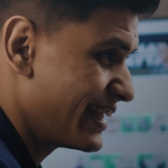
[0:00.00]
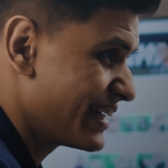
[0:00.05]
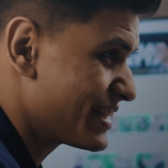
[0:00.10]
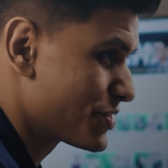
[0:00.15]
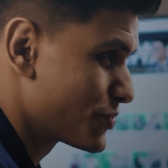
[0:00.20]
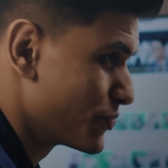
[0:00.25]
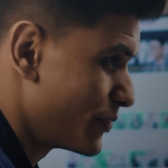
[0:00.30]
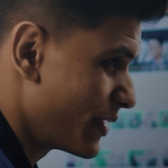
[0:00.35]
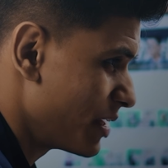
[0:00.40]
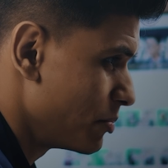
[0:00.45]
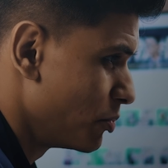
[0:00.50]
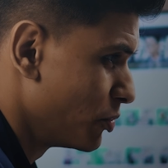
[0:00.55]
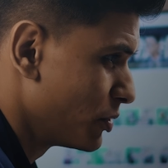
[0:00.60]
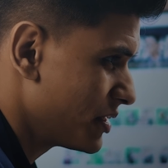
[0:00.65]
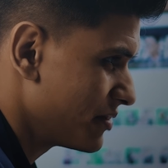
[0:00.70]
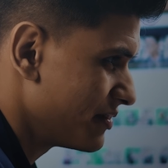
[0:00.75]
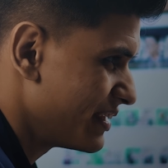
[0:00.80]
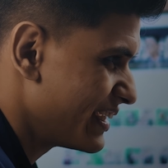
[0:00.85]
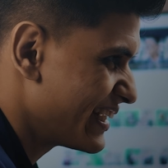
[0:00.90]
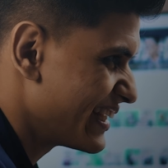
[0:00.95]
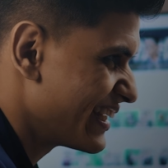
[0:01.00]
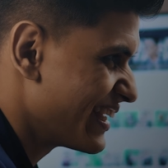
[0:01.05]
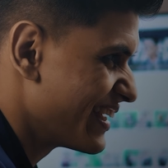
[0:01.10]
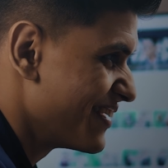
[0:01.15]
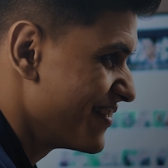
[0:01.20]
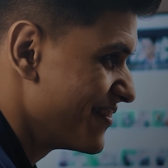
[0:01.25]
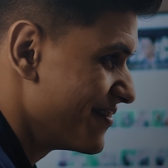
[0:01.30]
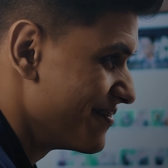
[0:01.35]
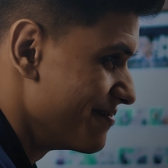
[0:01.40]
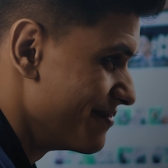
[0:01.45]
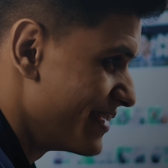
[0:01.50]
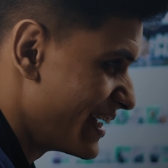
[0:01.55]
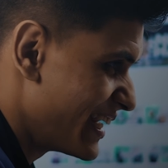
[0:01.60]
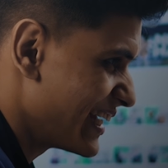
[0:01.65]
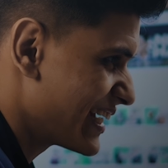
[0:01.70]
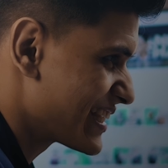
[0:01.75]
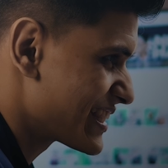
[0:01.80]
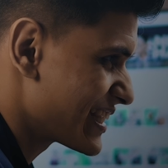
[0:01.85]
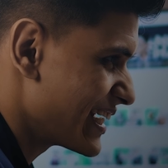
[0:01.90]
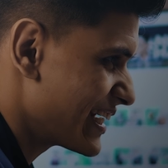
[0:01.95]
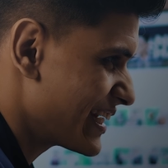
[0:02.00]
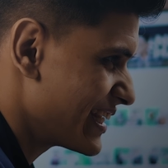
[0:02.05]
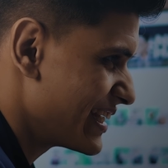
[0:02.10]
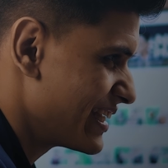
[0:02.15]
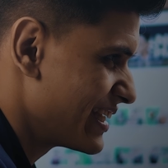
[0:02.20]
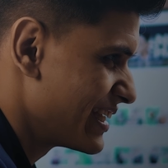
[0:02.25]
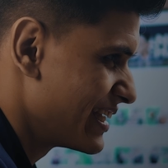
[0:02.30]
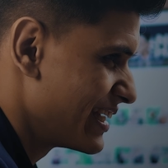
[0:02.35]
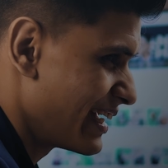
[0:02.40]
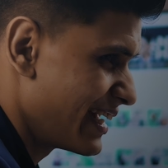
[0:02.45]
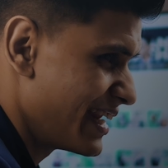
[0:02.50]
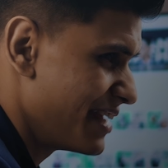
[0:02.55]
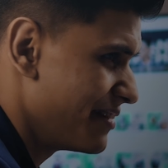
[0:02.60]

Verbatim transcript: That's very motivating, very exciting,